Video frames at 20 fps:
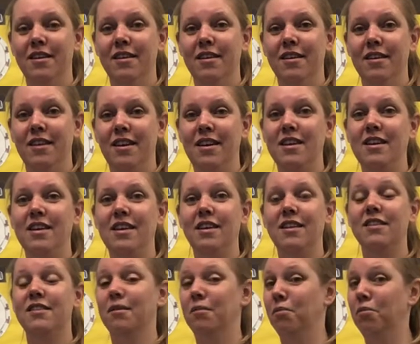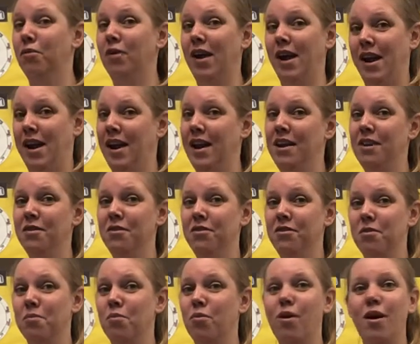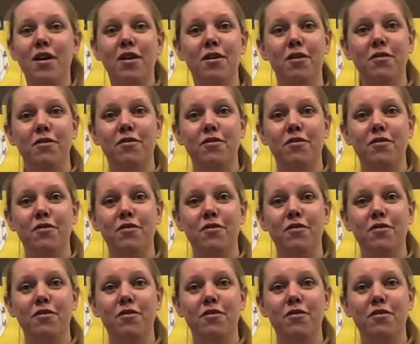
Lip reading: It needs some rain or some water